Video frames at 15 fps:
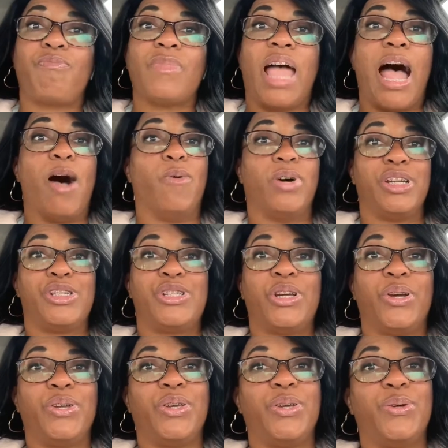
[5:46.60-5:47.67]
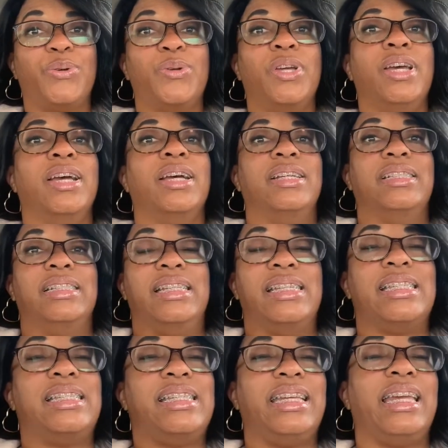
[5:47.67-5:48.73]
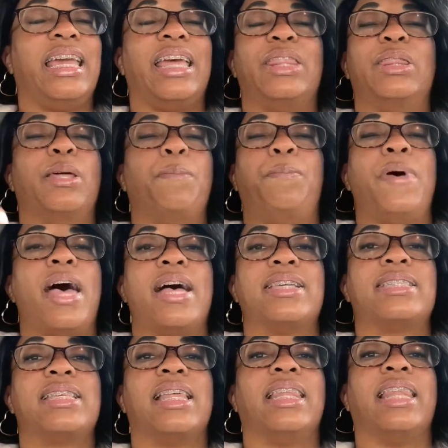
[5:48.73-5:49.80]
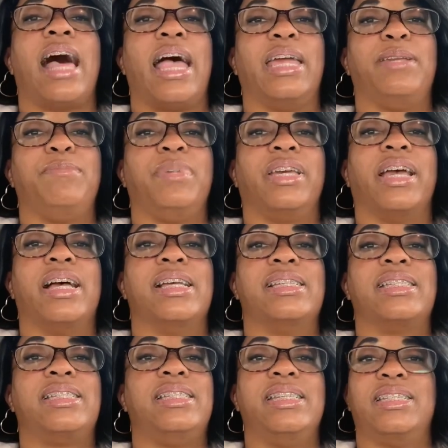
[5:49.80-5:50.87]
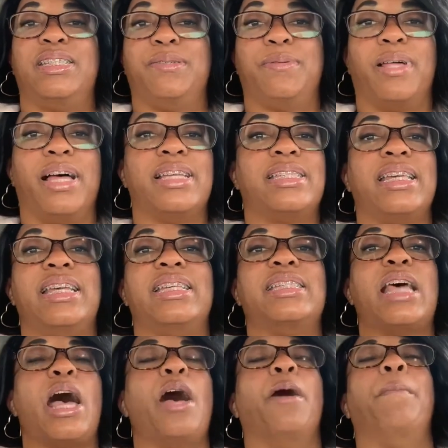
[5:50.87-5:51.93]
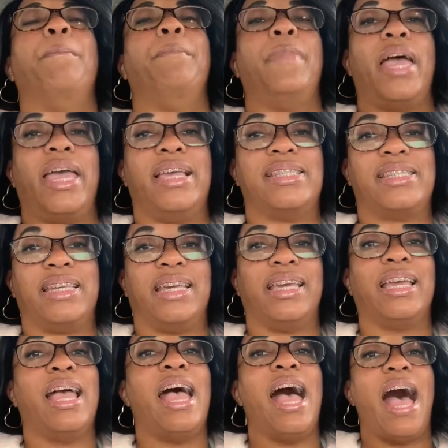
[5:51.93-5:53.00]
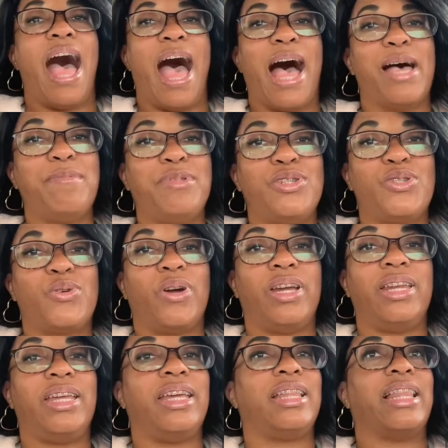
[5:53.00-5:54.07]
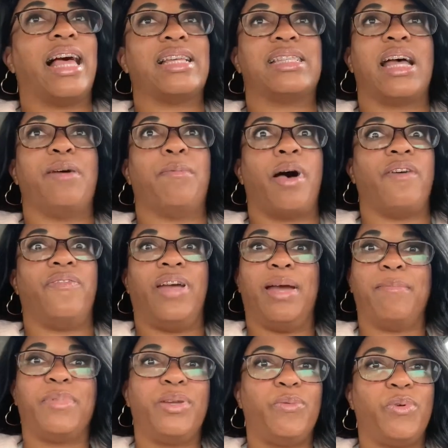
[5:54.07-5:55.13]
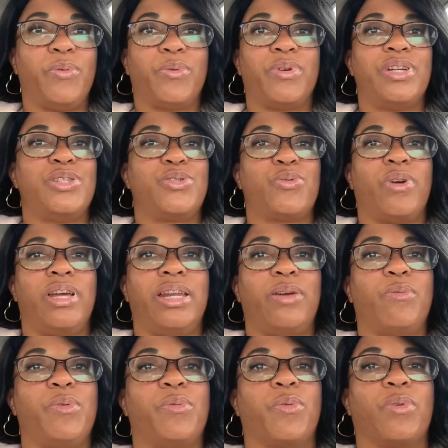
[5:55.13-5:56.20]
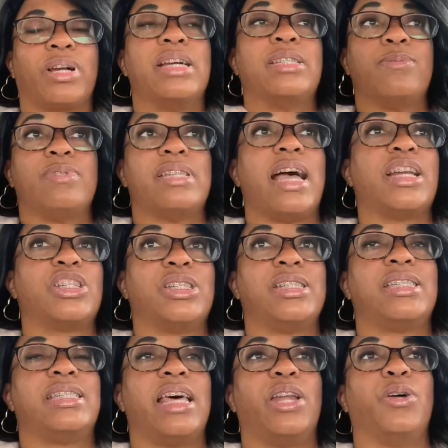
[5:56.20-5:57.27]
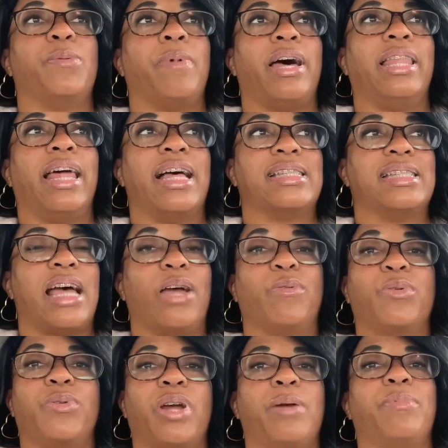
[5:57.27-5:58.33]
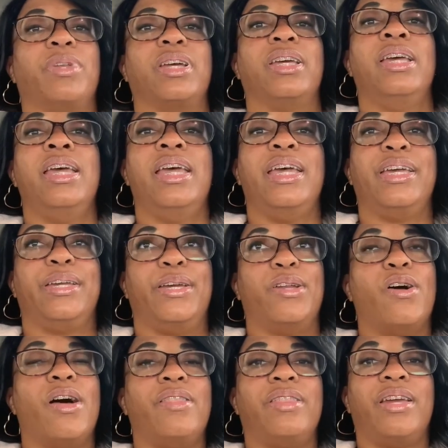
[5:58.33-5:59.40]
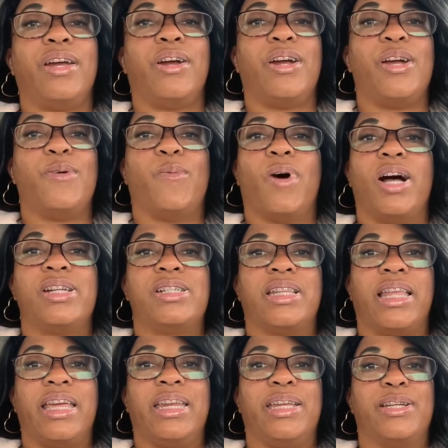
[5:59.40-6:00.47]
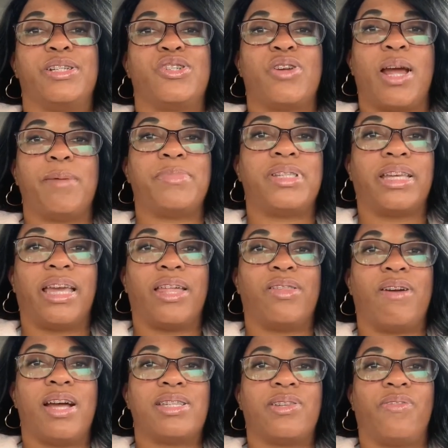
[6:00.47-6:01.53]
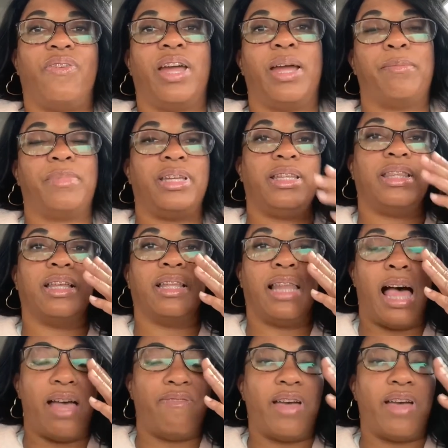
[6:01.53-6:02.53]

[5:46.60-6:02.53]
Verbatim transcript: I want to show you Disney in the best light because Disney Plus is amazing. I'm enjoying it. Last night, my family, we were enjoying it. We were, because it was actually settled by last night. We were able to get on there and watch Lady and the Tramp together as a family, the live